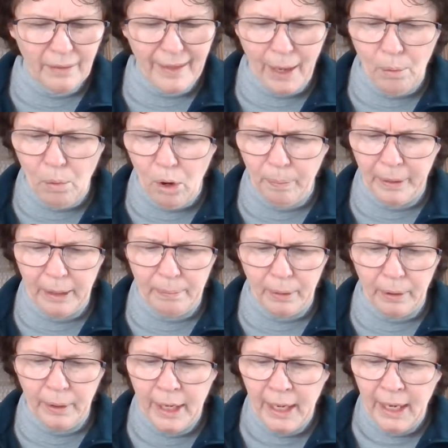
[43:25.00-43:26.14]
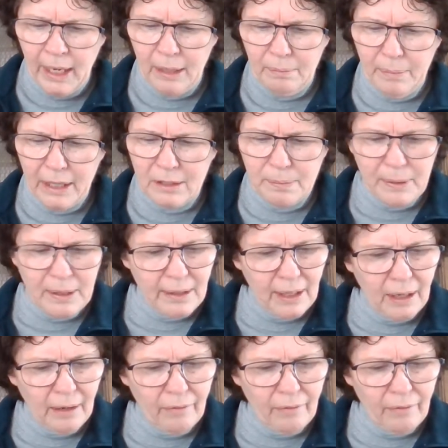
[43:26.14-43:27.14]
that wallpaper. It makes me think